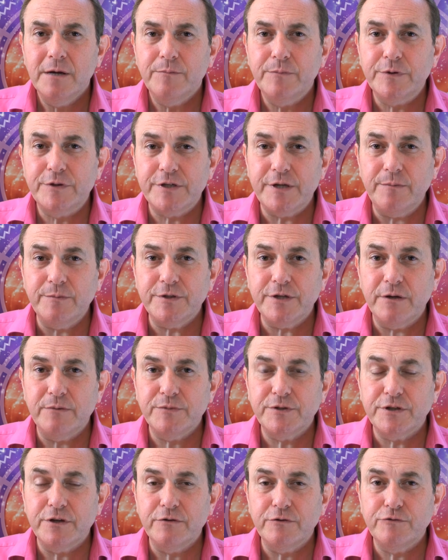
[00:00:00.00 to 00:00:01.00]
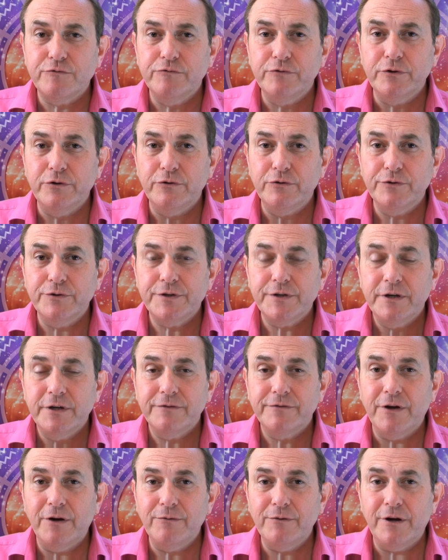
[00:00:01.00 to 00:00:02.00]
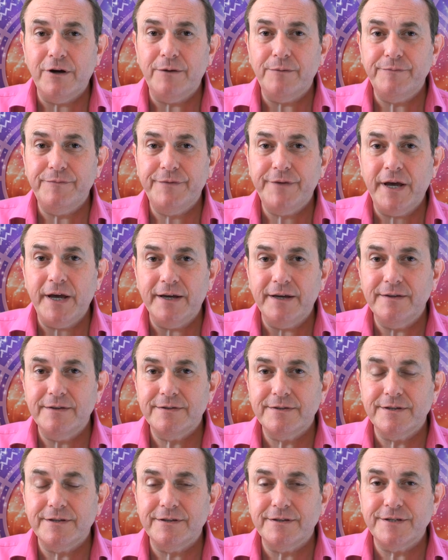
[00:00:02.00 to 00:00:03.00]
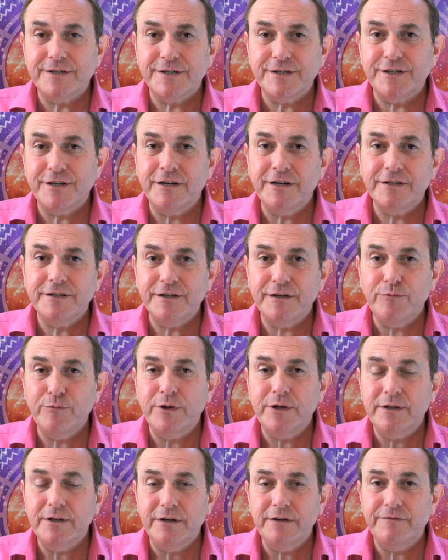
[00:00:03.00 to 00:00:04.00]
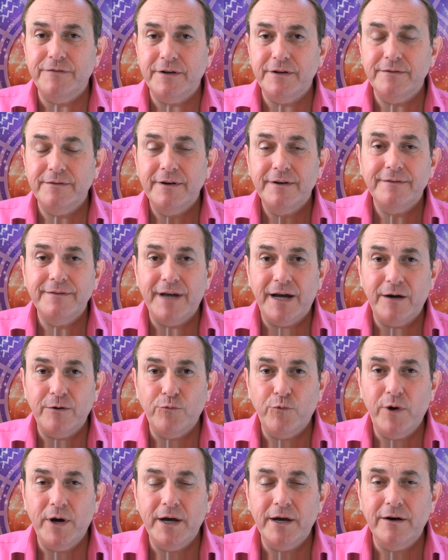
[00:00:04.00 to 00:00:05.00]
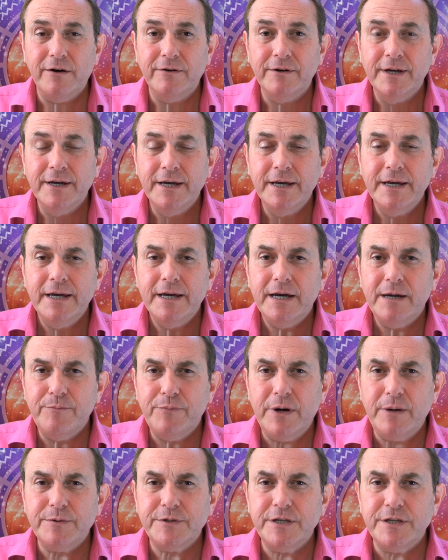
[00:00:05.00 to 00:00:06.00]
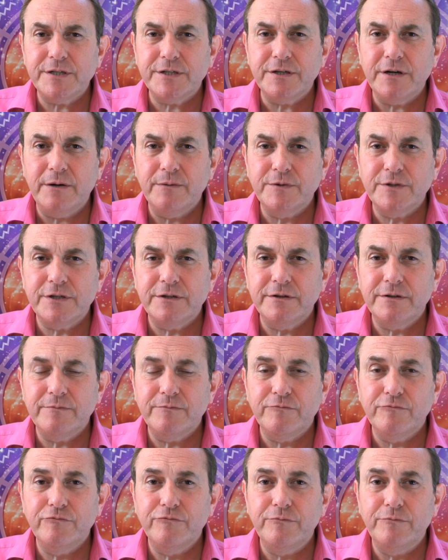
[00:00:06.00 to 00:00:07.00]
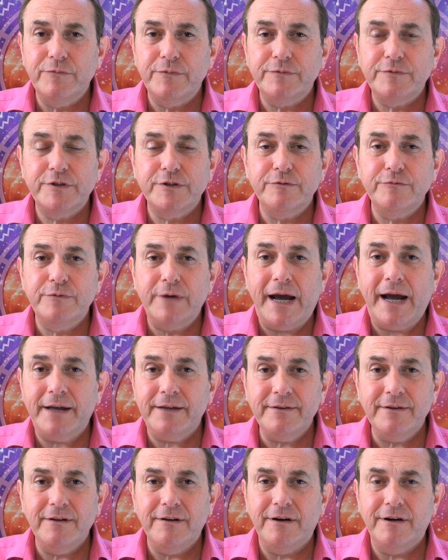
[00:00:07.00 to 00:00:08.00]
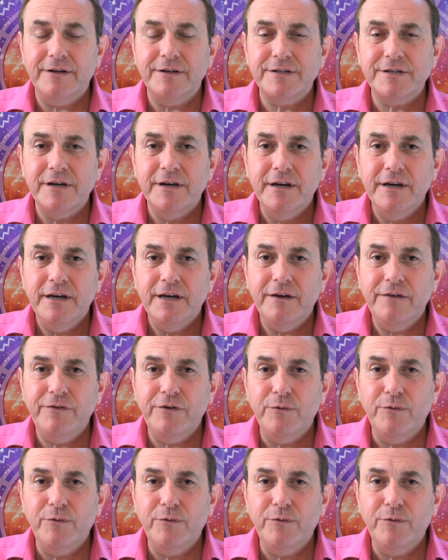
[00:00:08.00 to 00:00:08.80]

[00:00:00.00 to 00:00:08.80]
But sometimes those rules don't update to the society we live in that well. And perhaps it's time to, to analyse if